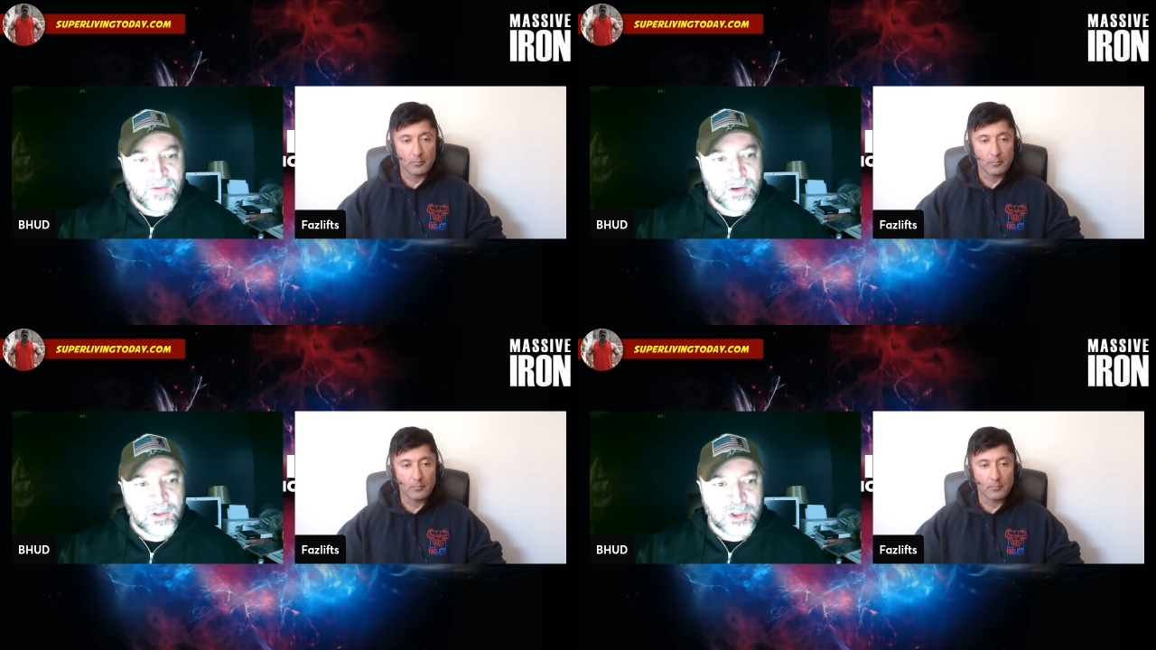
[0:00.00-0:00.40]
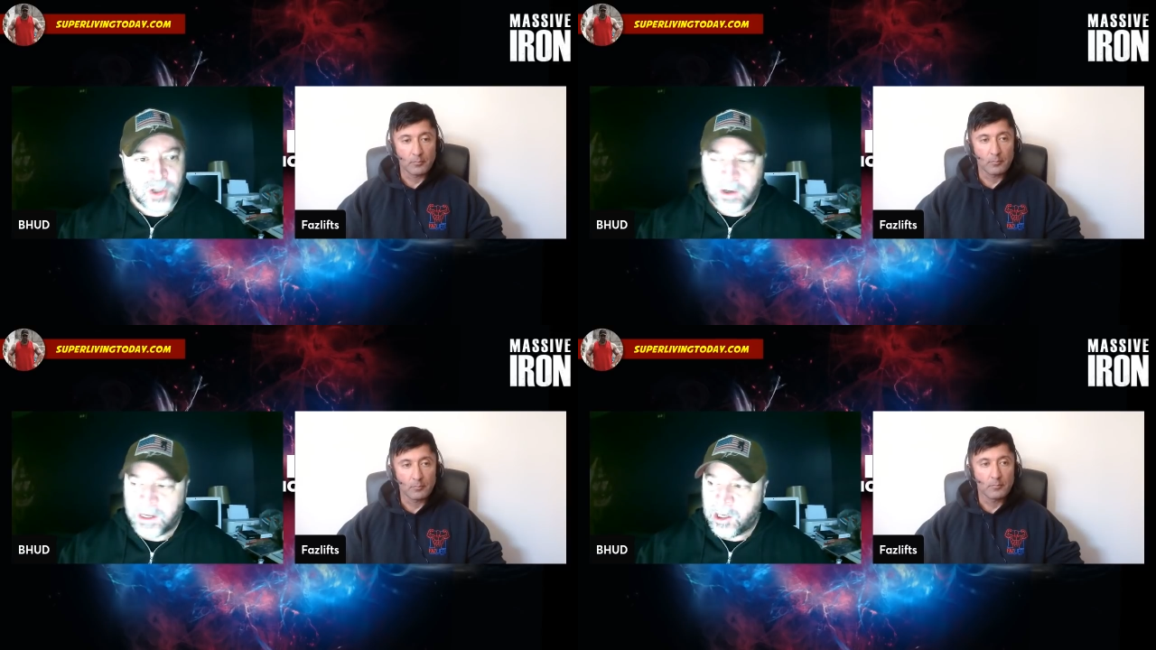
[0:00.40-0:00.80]
Speaker 1: year
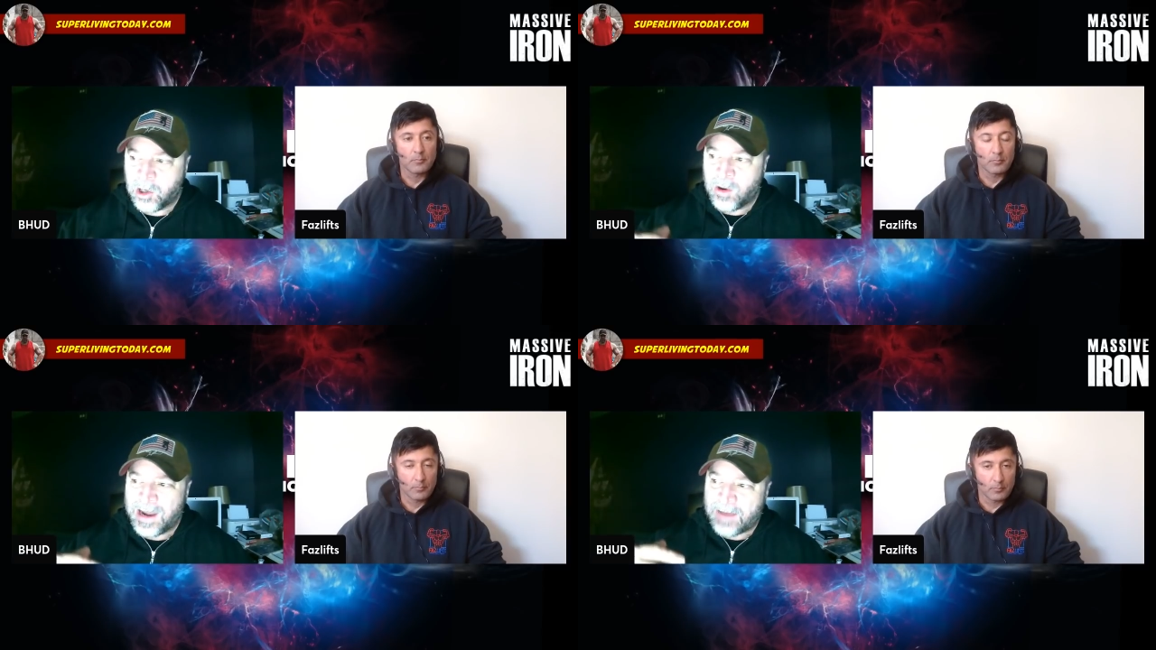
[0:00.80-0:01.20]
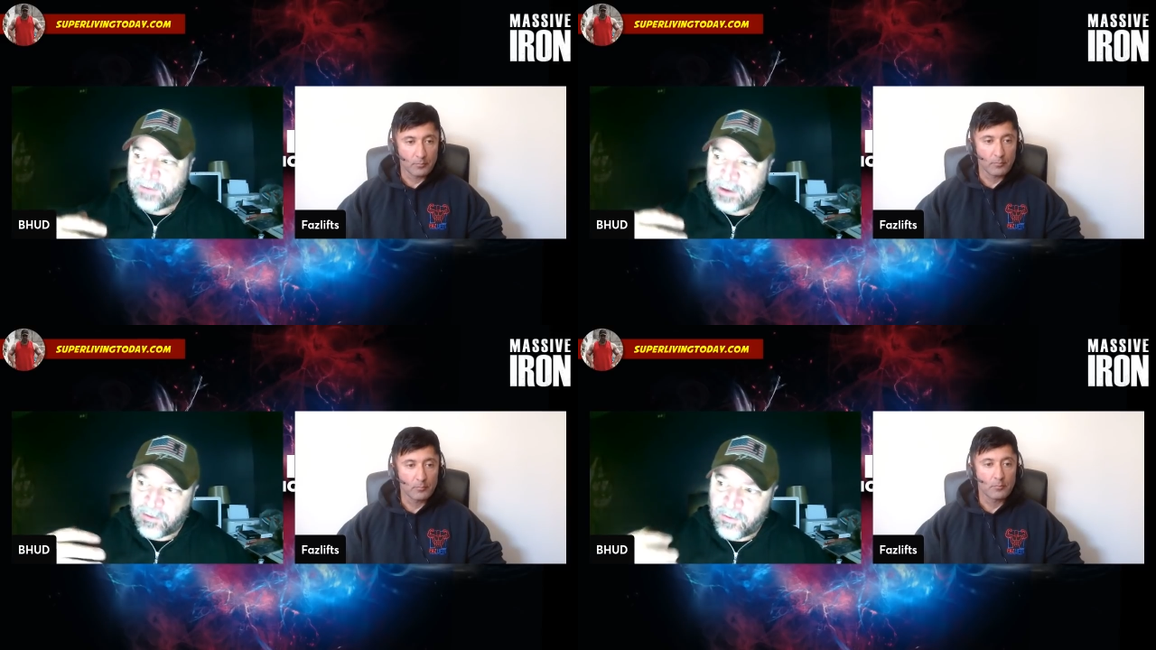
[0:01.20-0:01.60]
journey. You're going to have to
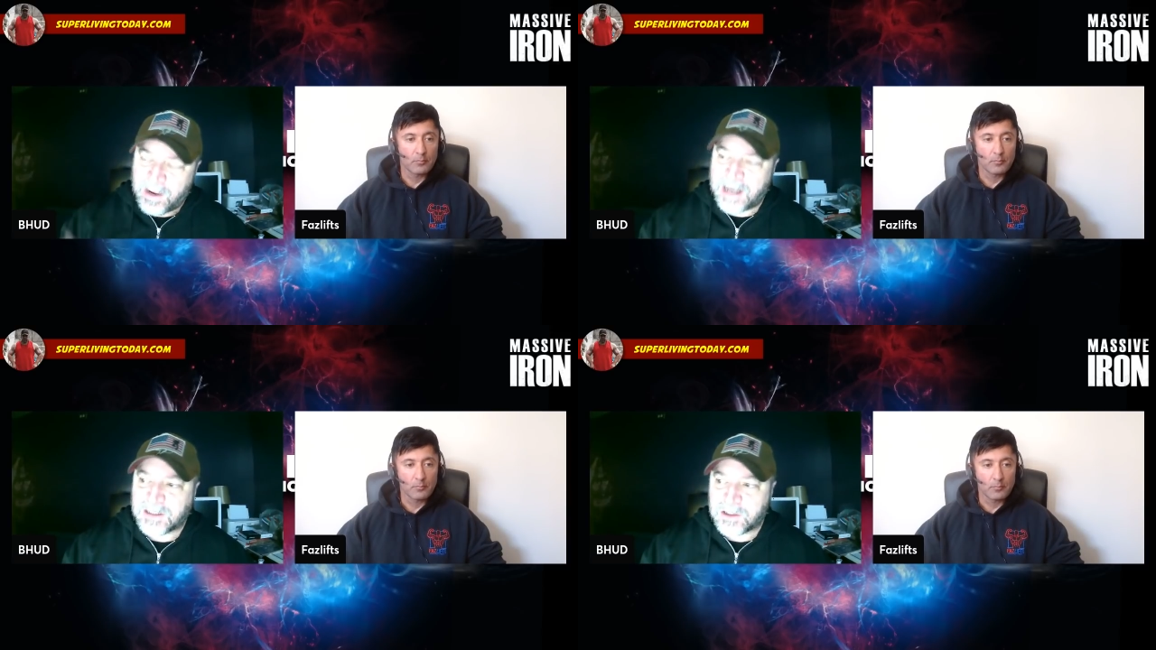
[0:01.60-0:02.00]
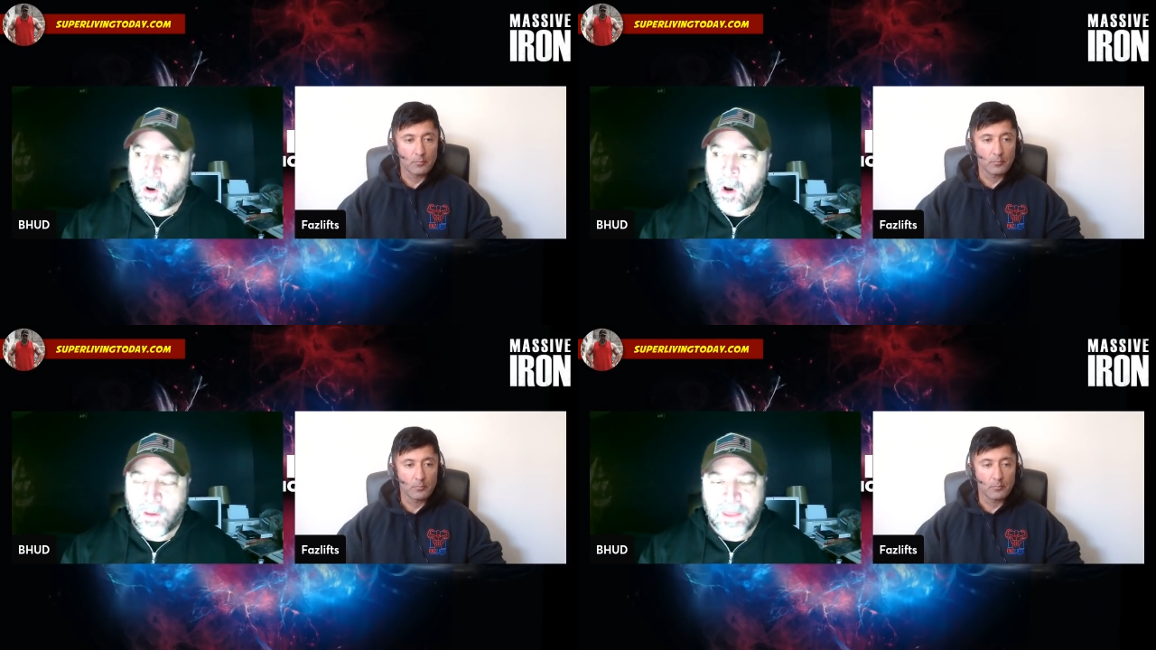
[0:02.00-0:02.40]
invest
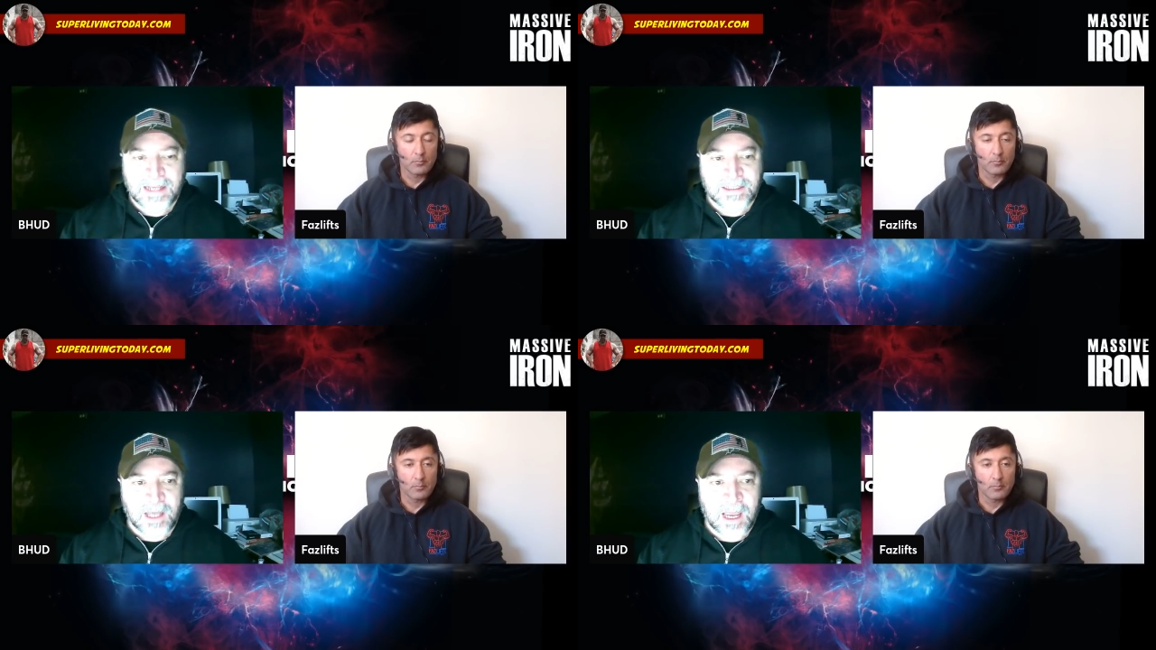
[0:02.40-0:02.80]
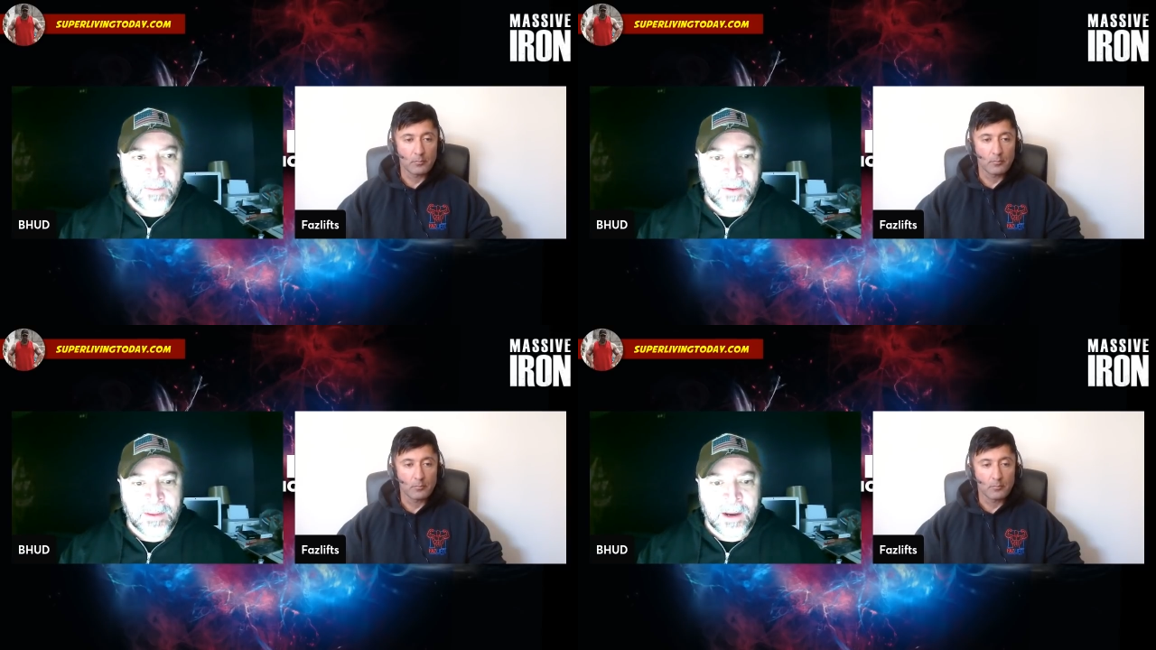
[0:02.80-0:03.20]
all that time
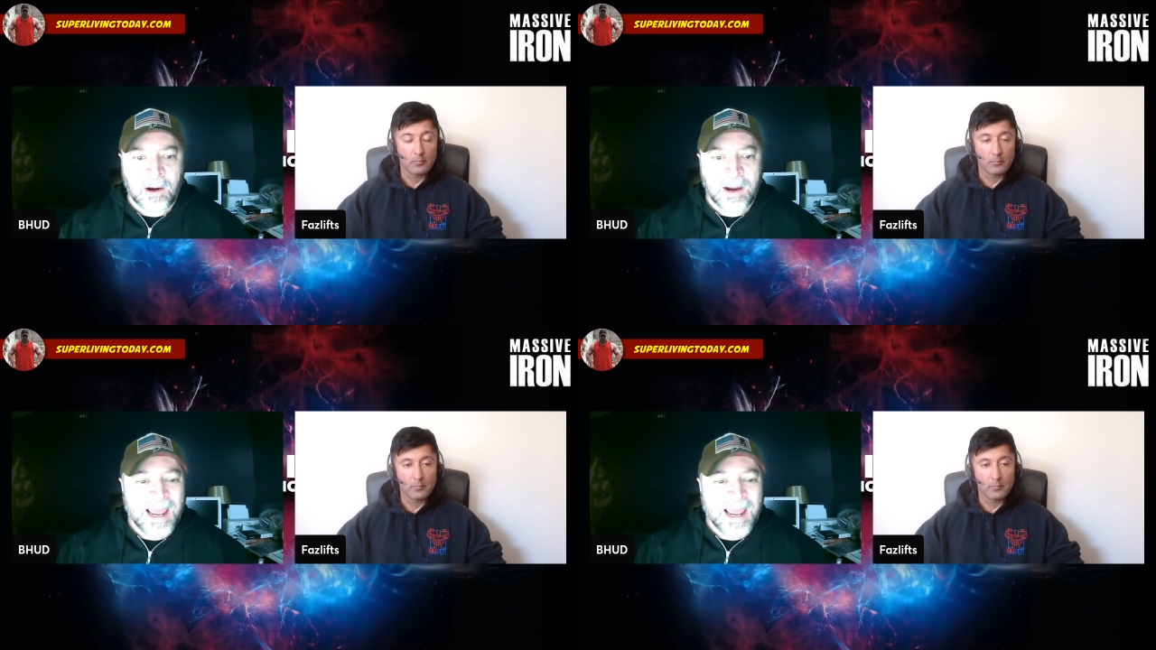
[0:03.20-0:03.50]
in there.